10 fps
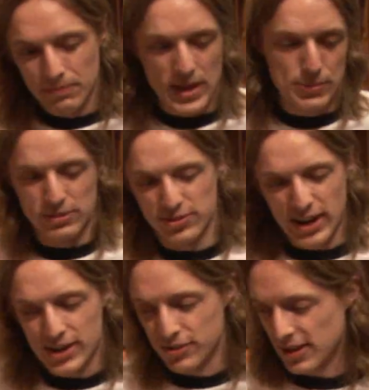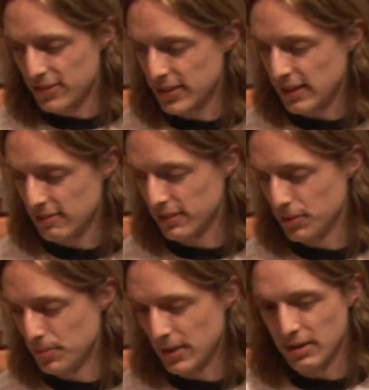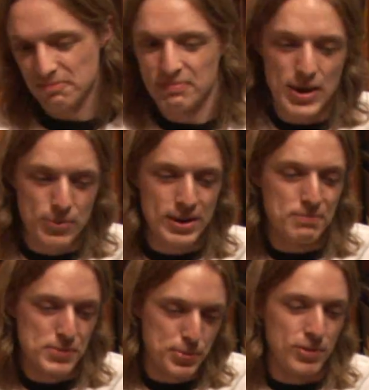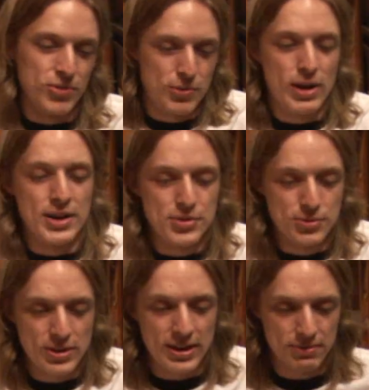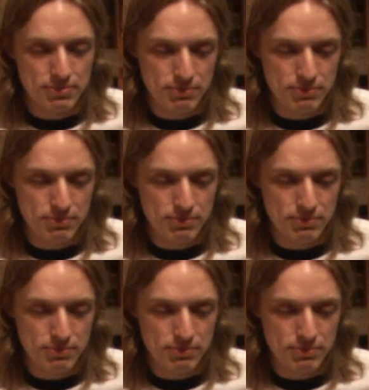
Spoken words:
That would standardize things a little bit. That way the person who got to, say,